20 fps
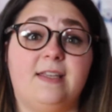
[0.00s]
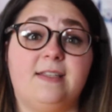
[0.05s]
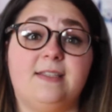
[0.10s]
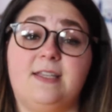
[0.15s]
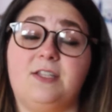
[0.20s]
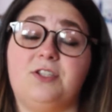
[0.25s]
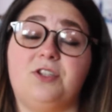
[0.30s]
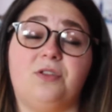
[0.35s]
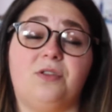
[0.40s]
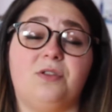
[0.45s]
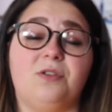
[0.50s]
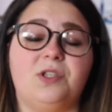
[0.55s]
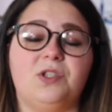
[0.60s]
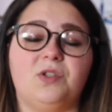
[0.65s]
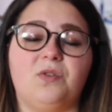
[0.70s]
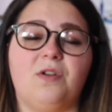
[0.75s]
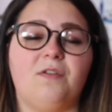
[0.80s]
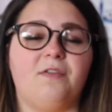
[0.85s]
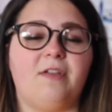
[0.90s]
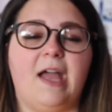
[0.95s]
It takes you through the
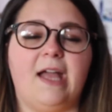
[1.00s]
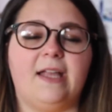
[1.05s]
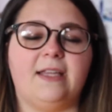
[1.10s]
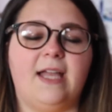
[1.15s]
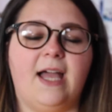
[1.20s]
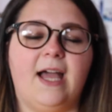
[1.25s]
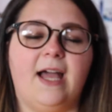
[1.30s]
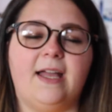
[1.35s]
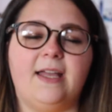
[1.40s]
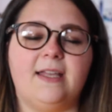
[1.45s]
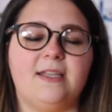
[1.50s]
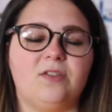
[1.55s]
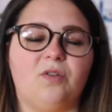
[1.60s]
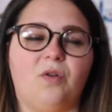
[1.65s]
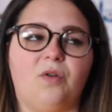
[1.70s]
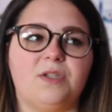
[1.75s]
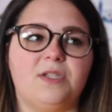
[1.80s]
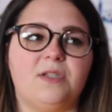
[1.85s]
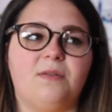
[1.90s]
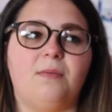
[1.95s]
story of Cat in the Hat. It's
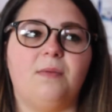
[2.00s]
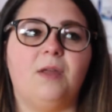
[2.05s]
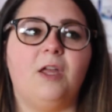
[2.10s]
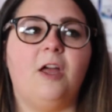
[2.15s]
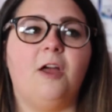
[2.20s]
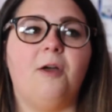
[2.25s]
awesome.